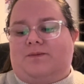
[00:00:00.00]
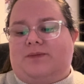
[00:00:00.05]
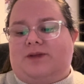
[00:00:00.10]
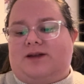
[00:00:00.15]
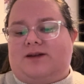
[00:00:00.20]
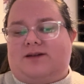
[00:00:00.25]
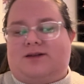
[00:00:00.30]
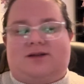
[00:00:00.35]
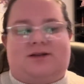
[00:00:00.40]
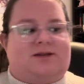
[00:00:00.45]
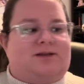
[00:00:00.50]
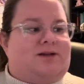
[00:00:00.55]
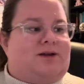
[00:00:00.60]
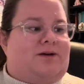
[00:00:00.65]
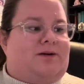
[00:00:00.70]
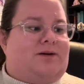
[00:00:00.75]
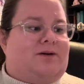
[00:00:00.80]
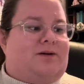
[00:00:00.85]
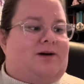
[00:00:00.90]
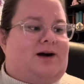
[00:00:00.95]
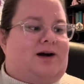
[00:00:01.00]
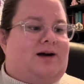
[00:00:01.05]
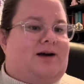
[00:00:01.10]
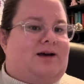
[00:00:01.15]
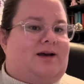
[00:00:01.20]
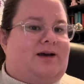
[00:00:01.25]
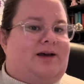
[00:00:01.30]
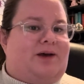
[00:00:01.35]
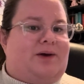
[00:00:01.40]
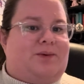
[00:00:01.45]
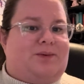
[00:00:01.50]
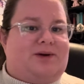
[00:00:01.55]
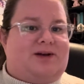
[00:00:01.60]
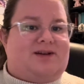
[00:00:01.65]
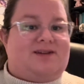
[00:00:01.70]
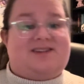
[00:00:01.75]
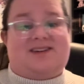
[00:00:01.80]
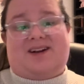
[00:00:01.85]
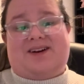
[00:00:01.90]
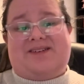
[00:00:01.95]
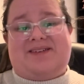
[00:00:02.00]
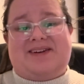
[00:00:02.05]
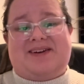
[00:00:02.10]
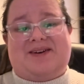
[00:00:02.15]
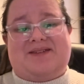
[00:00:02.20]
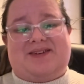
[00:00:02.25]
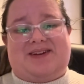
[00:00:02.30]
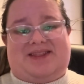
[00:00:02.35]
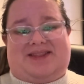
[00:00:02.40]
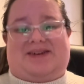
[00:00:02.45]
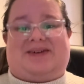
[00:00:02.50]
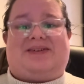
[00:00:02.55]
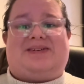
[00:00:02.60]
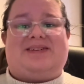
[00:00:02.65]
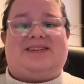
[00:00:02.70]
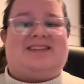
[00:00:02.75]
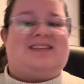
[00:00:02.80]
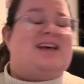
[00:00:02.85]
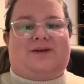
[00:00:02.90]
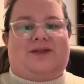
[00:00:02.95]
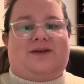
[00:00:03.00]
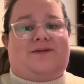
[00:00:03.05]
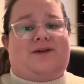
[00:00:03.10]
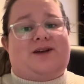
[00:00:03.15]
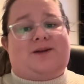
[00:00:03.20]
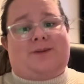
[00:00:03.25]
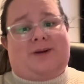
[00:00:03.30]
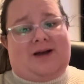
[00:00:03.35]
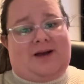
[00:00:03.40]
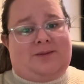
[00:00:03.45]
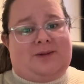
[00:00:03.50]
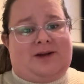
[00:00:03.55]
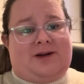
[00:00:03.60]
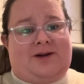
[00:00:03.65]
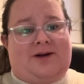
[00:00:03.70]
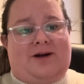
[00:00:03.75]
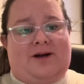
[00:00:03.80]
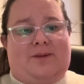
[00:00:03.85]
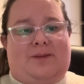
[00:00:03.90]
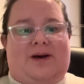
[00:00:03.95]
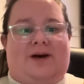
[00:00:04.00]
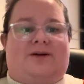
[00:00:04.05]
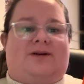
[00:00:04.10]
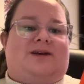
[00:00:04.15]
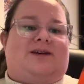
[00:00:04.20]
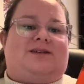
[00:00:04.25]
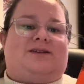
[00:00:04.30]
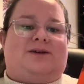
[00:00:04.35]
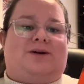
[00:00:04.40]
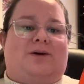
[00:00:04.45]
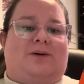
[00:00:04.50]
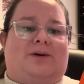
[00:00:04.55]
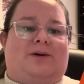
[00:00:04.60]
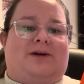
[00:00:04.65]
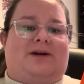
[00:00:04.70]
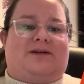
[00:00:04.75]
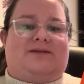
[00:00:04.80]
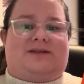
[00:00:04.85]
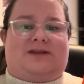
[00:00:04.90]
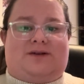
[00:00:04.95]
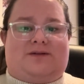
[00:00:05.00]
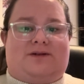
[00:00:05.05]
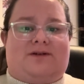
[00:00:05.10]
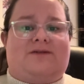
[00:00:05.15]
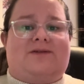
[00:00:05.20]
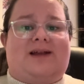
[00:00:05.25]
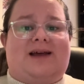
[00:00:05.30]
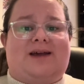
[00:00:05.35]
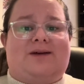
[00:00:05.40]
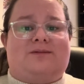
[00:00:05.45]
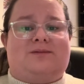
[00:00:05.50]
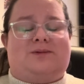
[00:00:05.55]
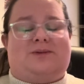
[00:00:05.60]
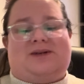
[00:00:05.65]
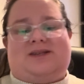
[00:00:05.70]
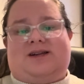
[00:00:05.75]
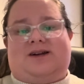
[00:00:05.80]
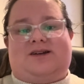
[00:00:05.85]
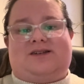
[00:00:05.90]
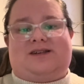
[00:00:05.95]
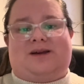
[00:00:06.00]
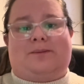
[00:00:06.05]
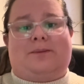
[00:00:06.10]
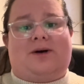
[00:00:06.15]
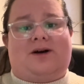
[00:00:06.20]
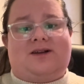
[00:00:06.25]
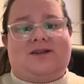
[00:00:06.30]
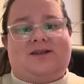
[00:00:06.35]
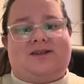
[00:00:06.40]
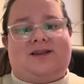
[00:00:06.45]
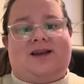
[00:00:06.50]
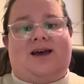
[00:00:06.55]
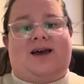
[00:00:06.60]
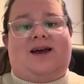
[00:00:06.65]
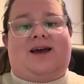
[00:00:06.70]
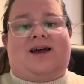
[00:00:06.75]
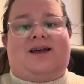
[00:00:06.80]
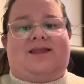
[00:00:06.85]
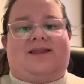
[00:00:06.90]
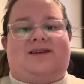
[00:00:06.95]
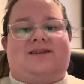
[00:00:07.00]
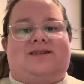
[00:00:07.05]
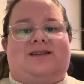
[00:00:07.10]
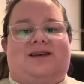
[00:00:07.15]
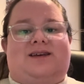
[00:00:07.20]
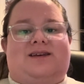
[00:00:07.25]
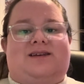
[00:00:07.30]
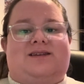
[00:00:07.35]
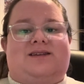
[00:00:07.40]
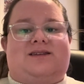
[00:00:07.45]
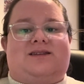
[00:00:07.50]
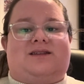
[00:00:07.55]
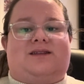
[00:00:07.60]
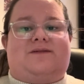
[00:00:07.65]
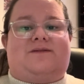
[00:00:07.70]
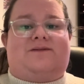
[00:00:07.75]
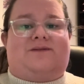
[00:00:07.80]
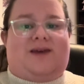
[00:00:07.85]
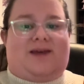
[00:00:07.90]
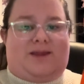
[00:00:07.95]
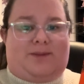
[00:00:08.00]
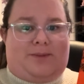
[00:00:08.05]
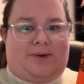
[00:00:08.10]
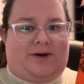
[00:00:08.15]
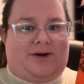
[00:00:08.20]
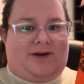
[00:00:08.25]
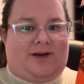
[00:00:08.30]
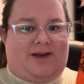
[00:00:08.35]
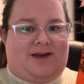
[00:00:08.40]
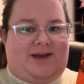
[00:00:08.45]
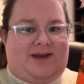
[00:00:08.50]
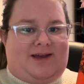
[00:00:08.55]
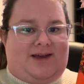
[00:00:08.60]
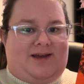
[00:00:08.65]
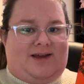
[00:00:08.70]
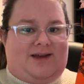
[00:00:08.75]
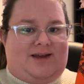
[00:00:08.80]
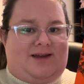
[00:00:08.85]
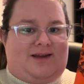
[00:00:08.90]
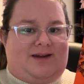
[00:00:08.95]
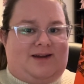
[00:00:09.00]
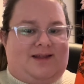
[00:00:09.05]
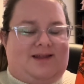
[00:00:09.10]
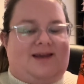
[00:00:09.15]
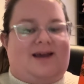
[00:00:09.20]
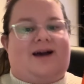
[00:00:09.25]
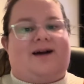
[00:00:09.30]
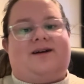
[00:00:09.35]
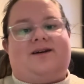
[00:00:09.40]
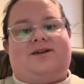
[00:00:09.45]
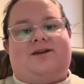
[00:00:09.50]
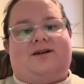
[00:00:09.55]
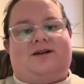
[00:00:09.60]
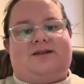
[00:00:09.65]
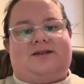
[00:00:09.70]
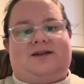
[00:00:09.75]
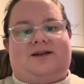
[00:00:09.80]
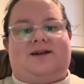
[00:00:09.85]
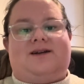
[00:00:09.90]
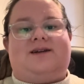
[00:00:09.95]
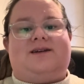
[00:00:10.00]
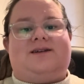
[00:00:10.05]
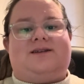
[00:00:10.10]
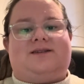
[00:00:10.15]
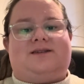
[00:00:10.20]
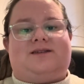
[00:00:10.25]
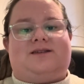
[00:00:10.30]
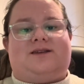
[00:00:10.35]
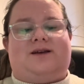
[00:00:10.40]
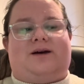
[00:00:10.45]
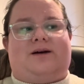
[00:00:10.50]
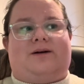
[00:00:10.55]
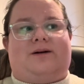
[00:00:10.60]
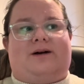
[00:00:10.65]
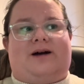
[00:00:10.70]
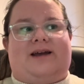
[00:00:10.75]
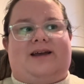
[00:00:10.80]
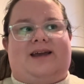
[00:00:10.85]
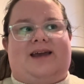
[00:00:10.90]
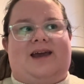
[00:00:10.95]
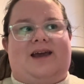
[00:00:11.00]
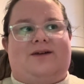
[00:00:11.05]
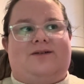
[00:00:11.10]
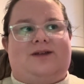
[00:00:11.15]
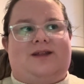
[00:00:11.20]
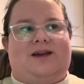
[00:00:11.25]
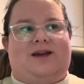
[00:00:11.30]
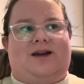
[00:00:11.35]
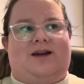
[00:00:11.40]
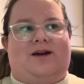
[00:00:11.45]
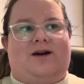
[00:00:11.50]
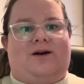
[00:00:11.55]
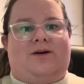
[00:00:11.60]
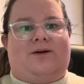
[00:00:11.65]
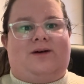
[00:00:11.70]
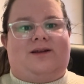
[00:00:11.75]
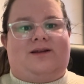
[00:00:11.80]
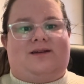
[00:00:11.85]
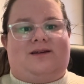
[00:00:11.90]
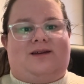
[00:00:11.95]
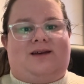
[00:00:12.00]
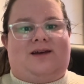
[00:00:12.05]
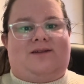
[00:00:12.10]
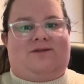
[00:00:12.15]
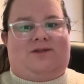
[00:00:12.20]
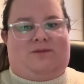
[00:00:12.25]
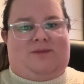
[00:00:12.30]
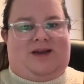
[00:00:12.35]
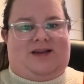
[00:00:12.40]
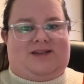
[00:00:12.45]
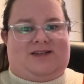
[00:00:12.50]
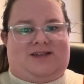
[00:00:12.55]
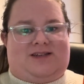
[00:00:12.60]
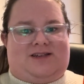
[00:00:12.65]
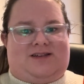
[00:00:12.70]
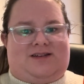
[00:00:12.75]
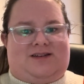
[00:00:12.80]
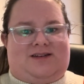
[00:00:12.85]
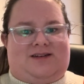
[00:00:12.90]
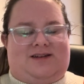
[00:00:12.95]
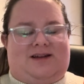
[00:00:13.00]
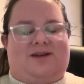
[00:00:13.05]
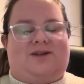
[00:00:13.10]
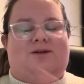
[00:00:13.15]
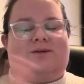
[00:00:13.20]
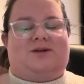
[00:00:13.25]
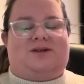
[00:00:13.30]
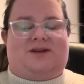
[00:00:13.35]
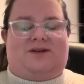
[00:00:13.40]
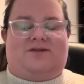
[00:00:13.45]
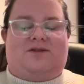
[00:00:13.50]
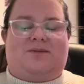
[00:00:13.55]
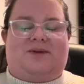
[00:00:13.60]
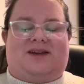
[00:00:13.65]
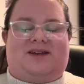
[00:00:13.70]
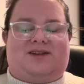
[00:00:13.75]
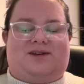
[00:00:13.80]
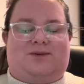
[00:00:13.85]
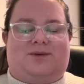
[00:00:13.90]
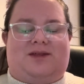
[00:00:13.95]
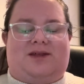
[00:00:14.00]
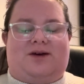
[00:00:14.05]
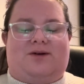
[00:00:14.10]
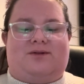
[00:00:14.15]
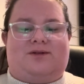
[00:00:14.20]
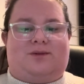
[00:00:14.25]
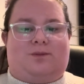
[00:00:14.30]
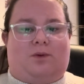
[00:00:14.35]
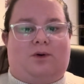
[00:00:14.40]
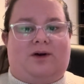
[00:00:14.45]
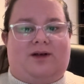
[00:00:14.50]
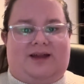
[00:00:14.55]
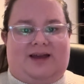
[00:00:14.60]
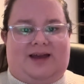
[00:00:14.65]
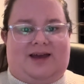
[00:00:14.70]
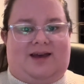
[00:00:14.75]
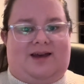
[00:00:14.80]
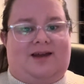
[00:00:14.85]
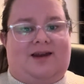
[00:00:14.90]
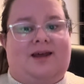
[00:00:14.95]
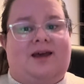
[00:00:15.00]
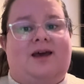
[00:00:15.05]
So I will start going over those. The first book I'm going to talk about is The Court of Silver Flames by Sarah J. Maas. This is the 5th book in the Akkad series, so I can't really go into information, like too much information, without spoiling it.